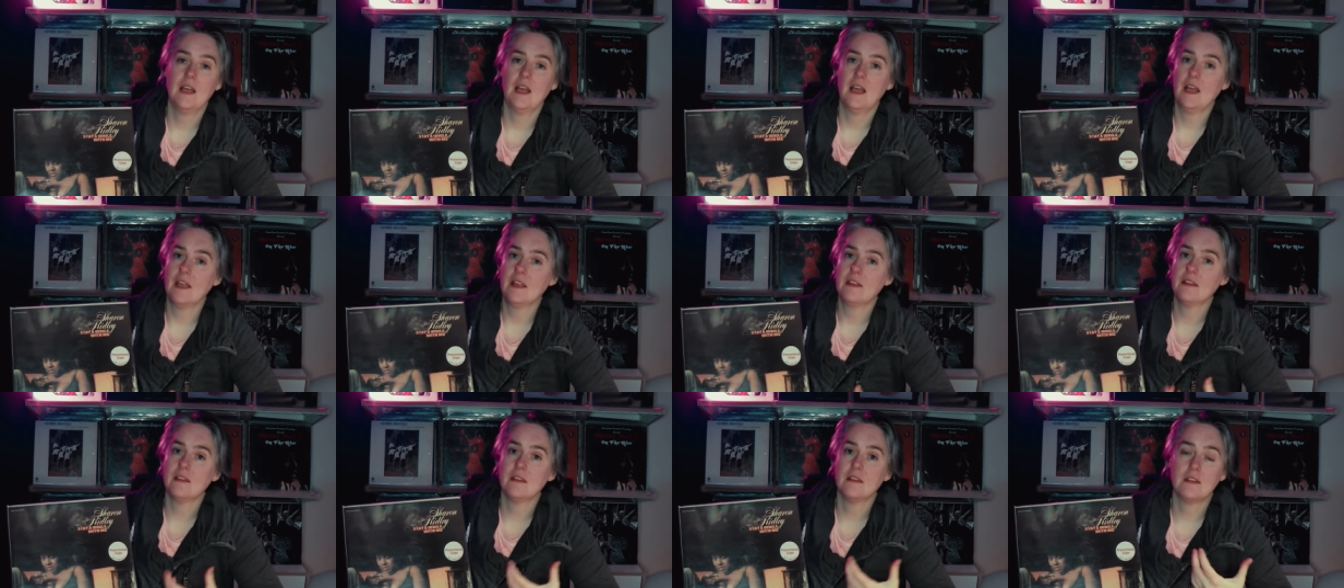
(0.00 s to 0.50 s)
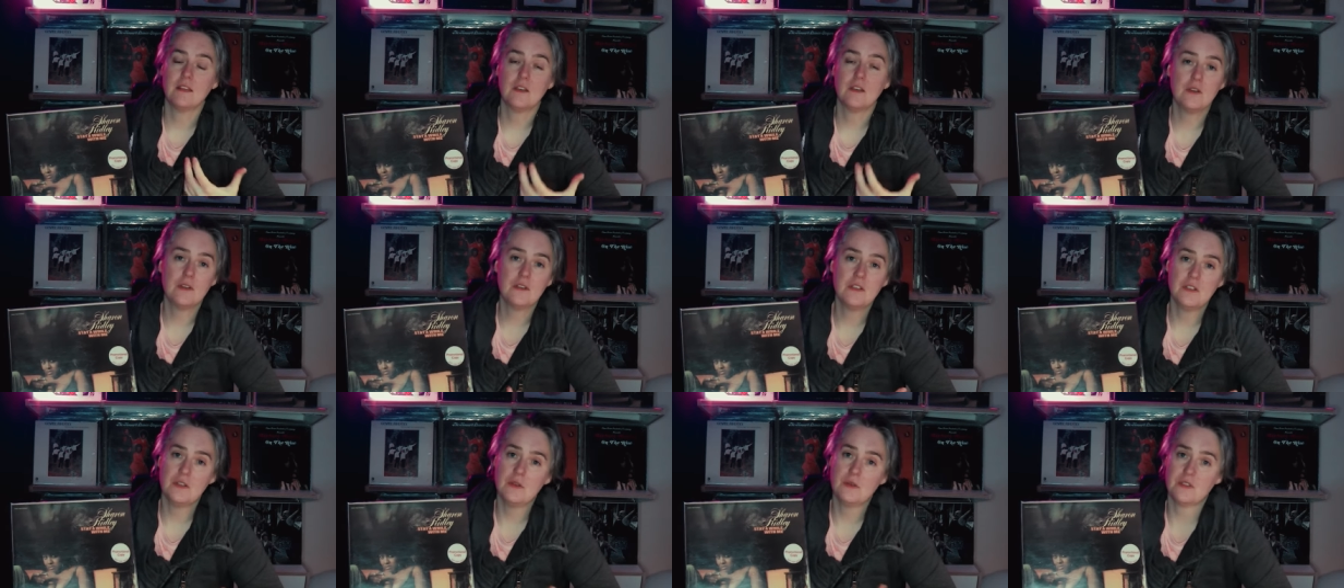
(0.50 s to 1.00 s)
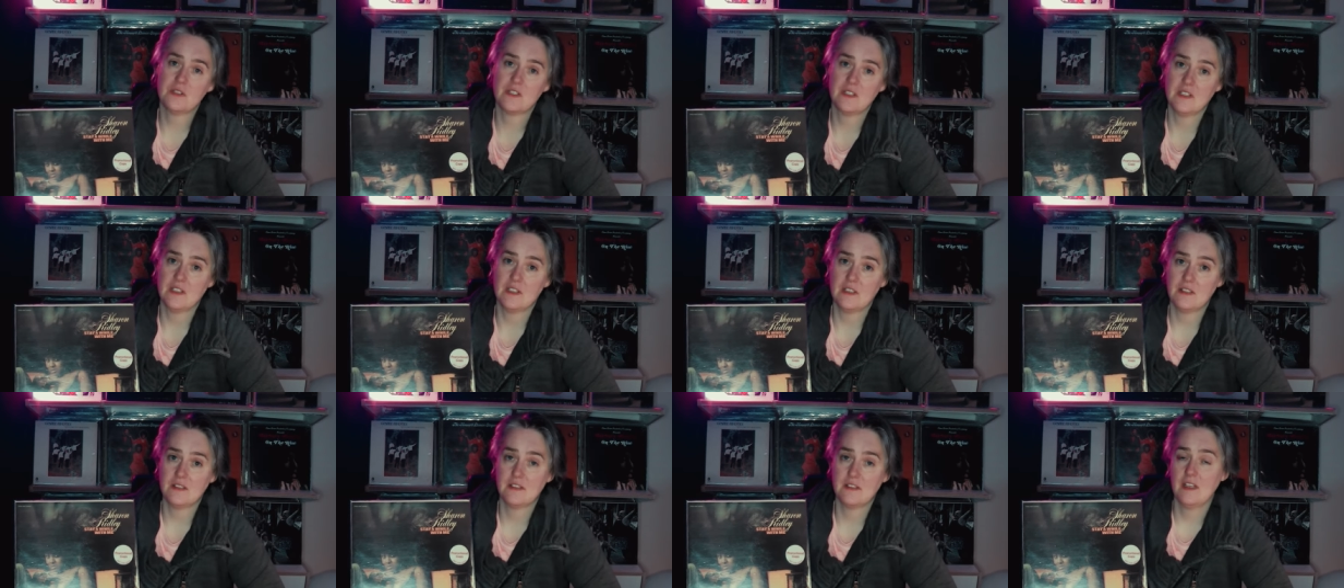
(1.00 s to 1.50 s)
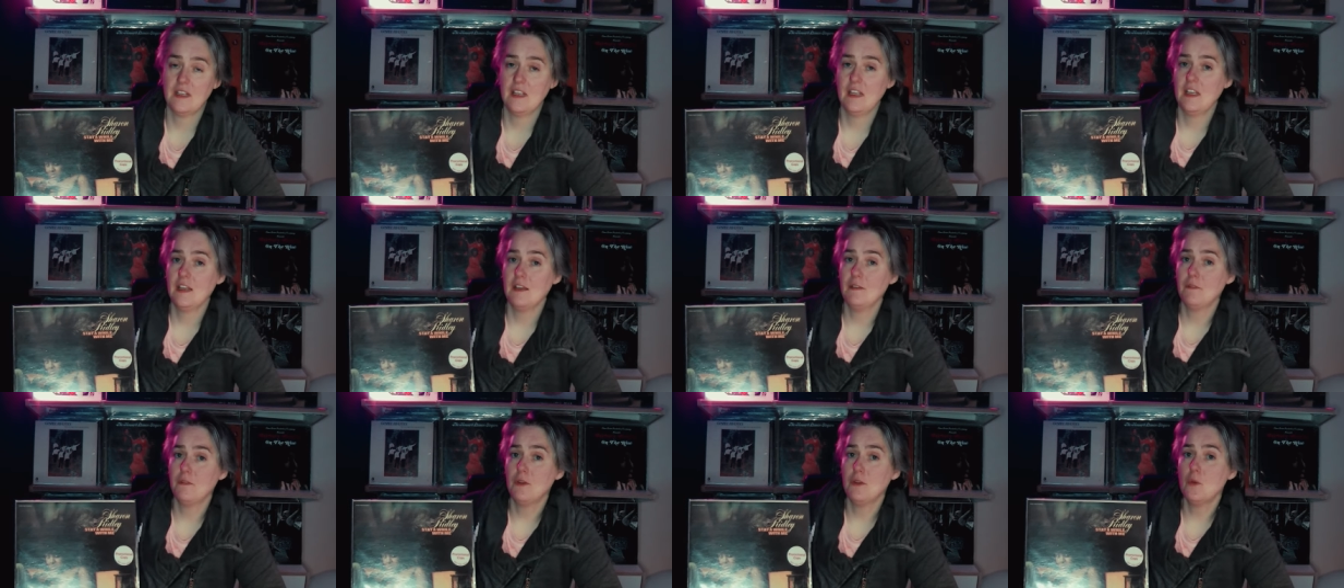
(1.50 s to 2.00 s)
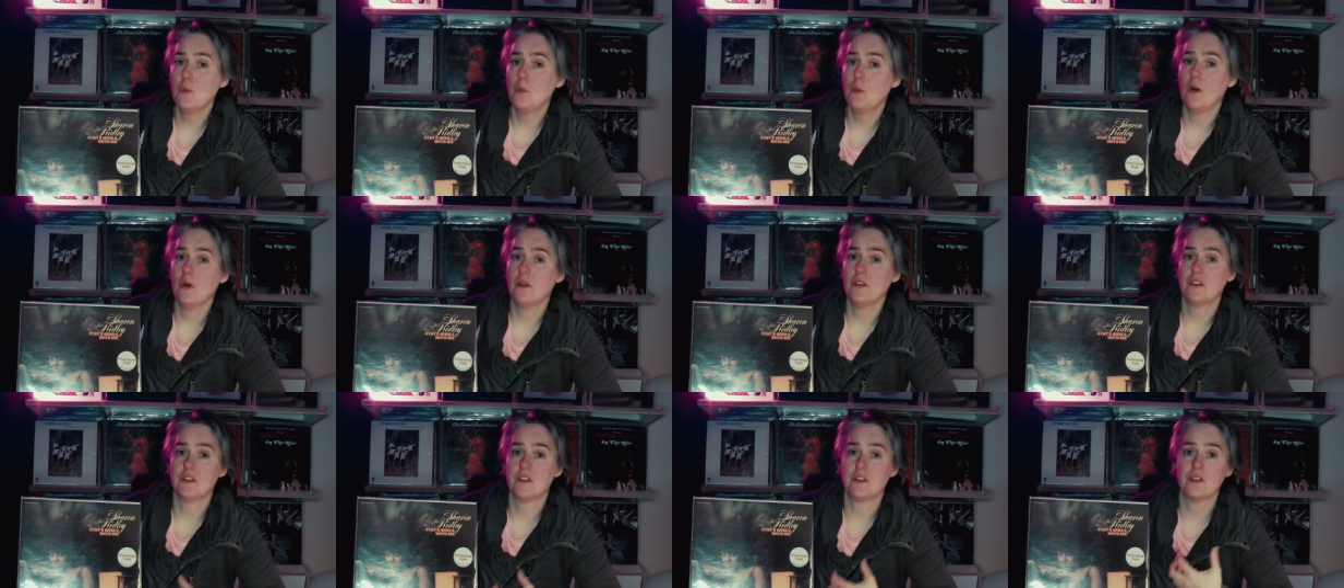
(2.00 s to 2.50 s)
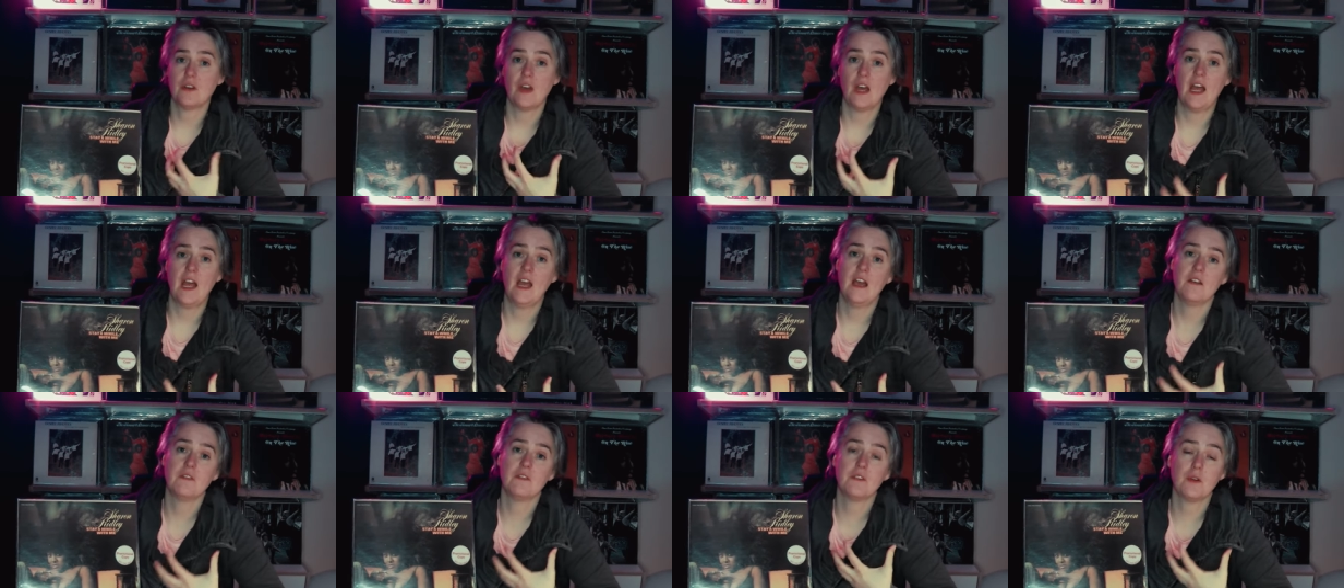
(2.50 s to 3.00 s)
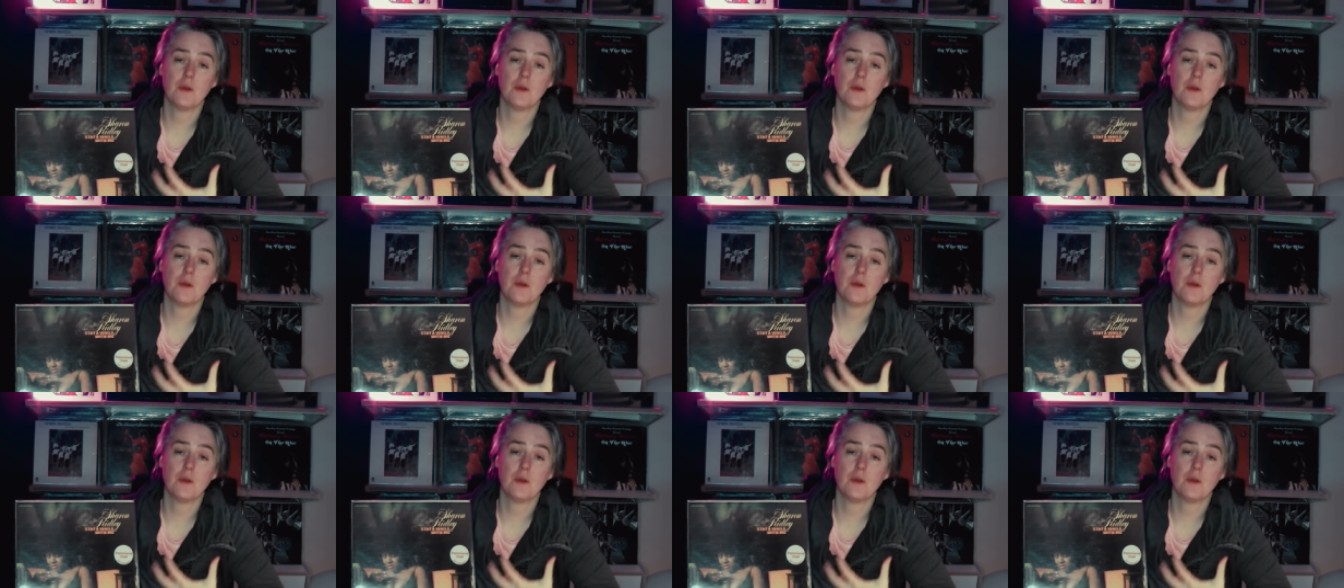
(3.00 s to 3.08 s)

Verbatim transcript: And the good news is, if you want to have an